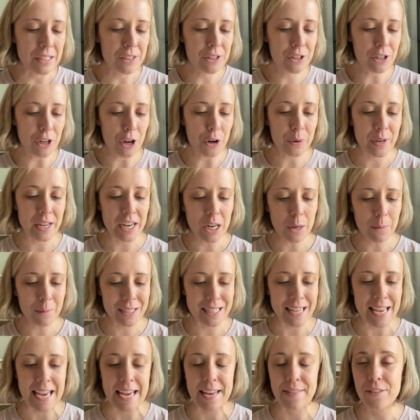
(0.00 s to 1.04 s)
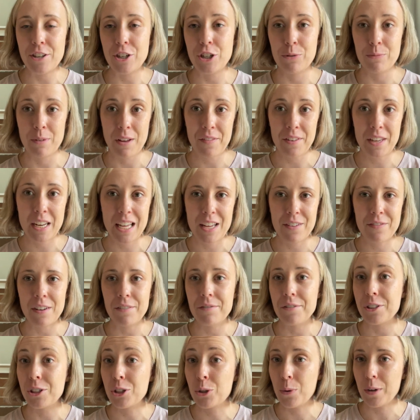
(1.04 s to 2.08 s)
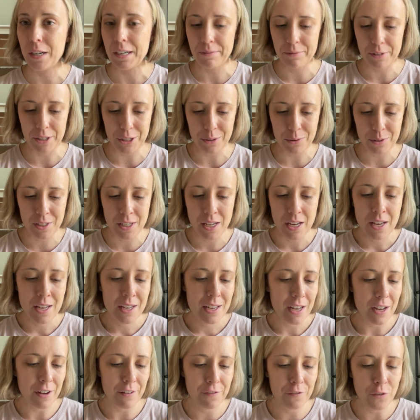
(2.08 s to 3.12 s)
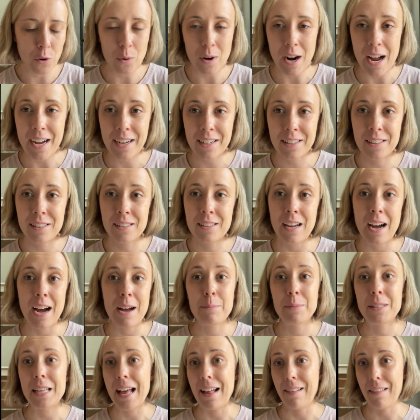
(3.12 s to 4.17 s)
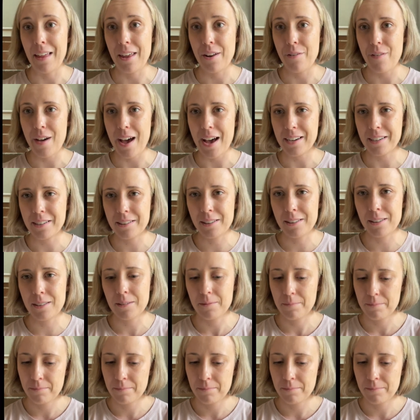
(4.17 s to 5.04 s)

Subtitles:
So here we're taking the derivative of the square root of 4x times ln of x.